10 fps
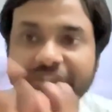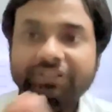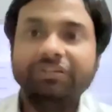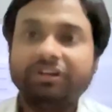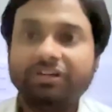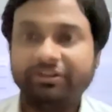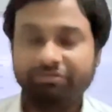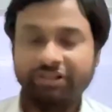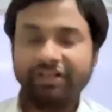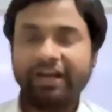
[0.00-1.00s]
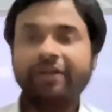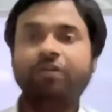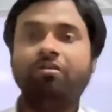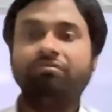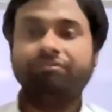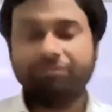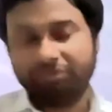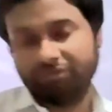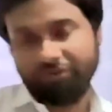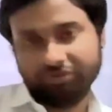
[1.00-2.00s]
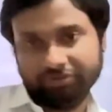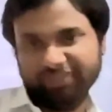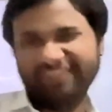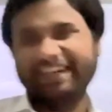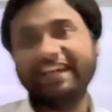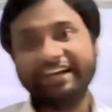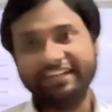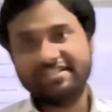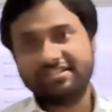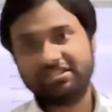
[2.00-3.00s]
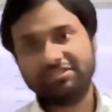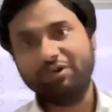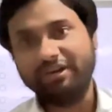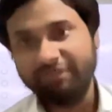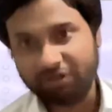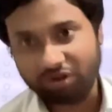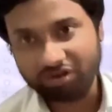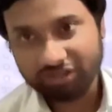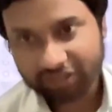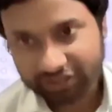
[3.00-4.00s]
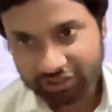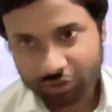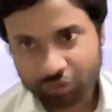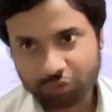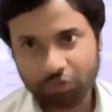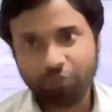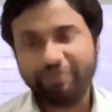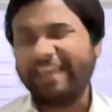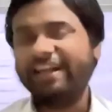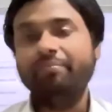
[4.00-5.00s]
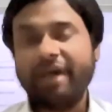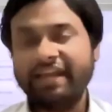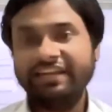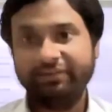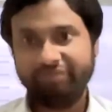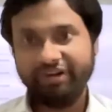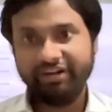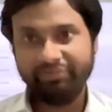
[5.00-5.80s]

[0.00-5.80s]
the different kind of tactics, what we call. So by combining different